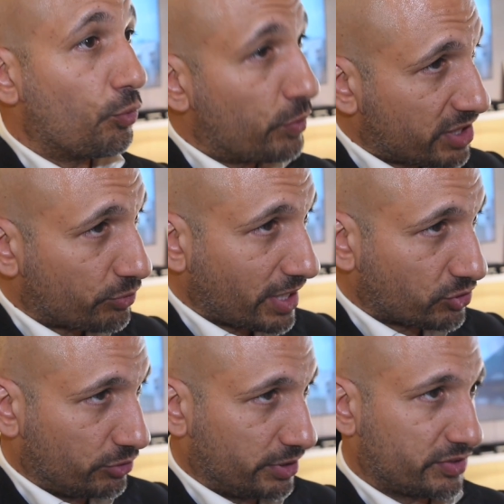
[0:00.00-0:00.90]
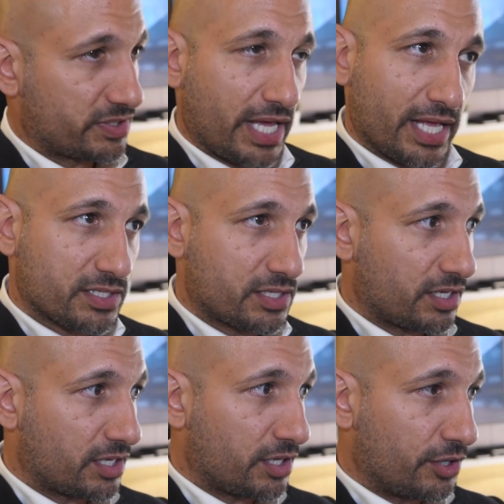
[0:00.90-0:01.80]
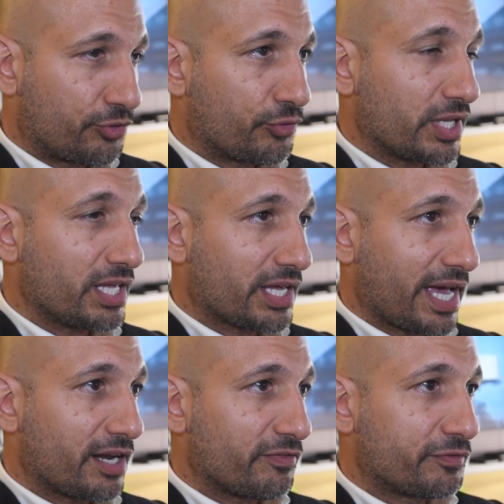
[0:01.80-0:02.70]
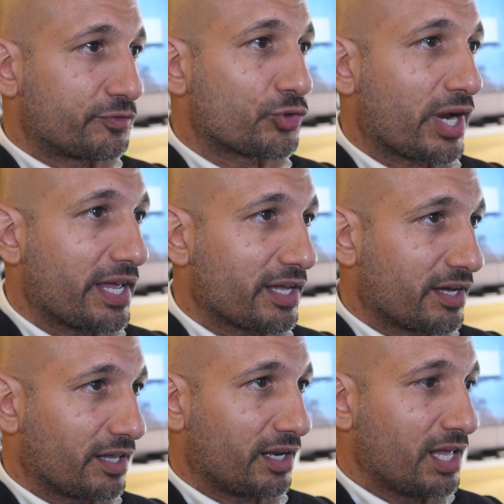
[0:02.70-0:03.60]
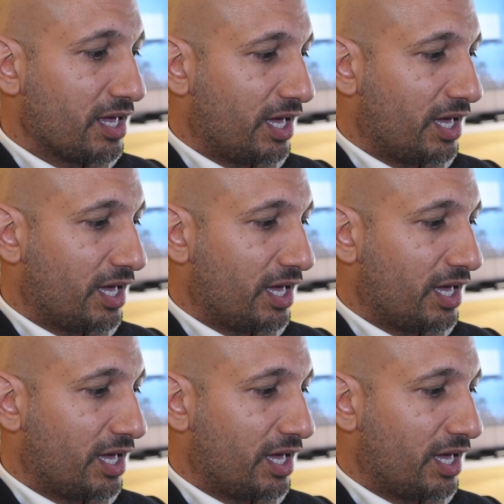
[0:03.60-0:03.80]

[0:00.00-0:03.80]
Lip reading: with the right owners. That's the three kind of triangle